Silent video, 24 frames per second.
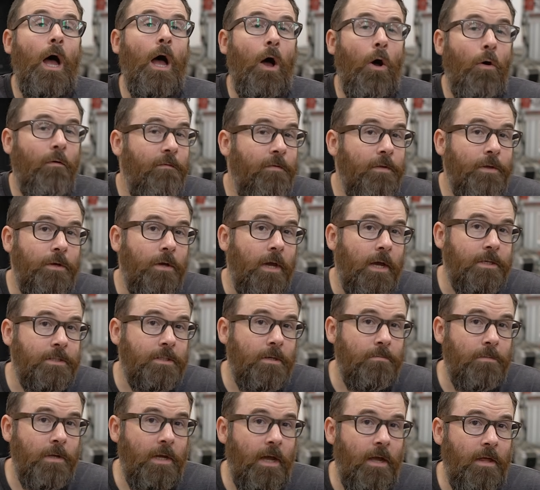Hopefully you got
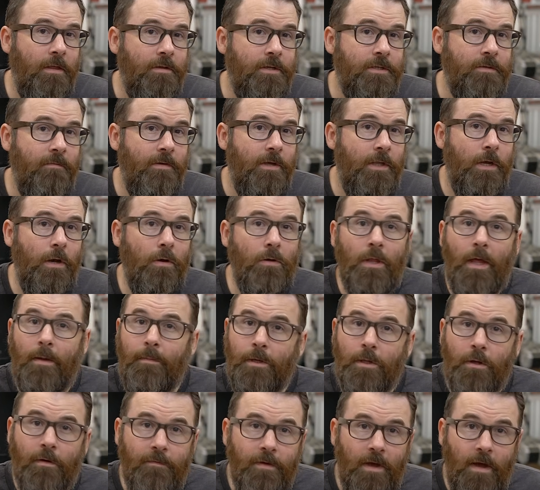something out of this video. Let
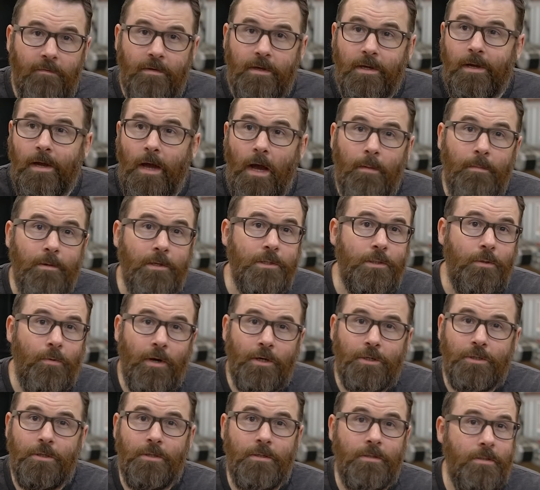me know if you have any comments,
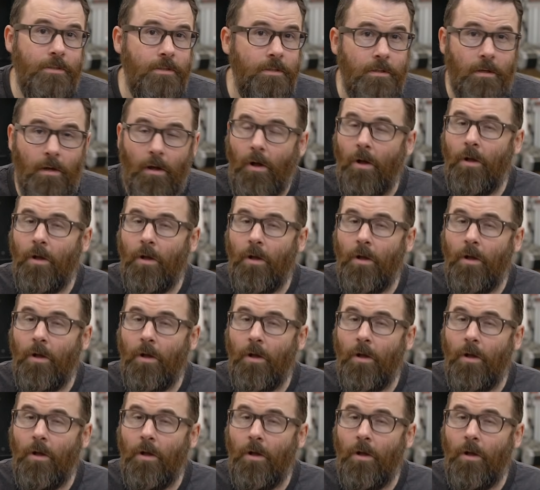questions.